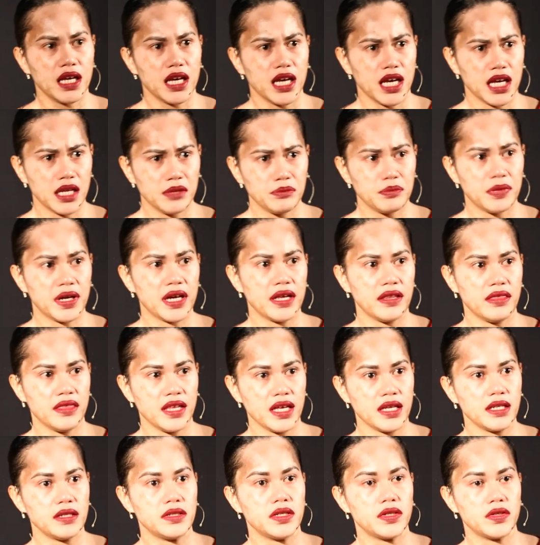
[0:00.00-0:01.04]
And by
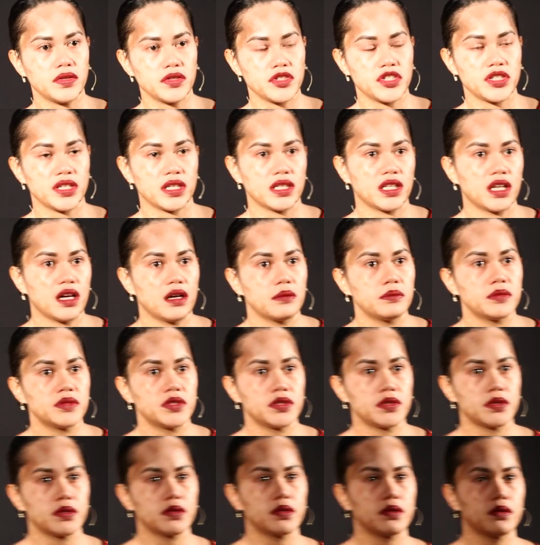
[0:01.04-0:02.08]
then, you know, she had come
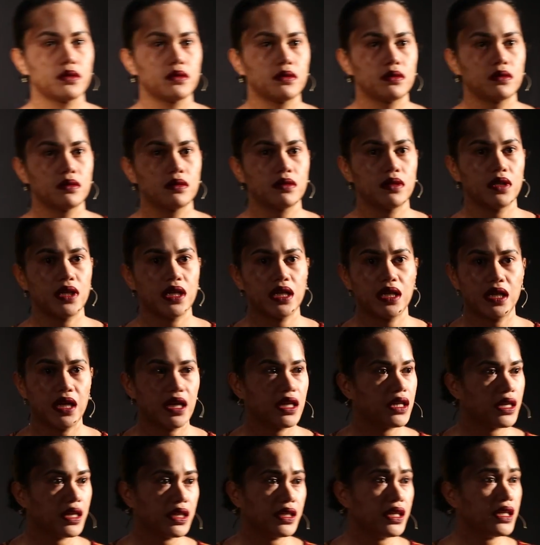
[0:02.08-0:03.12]
to,
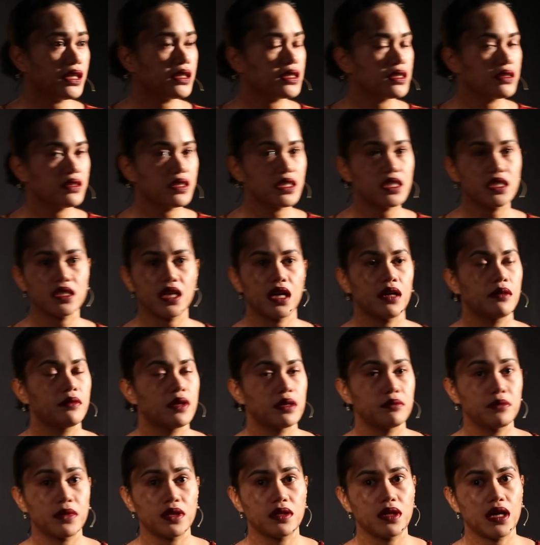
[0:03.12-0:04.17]
and again, this
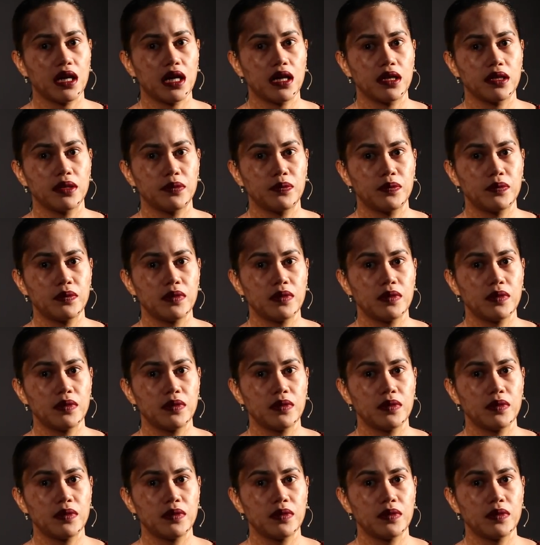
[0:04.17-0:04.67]
I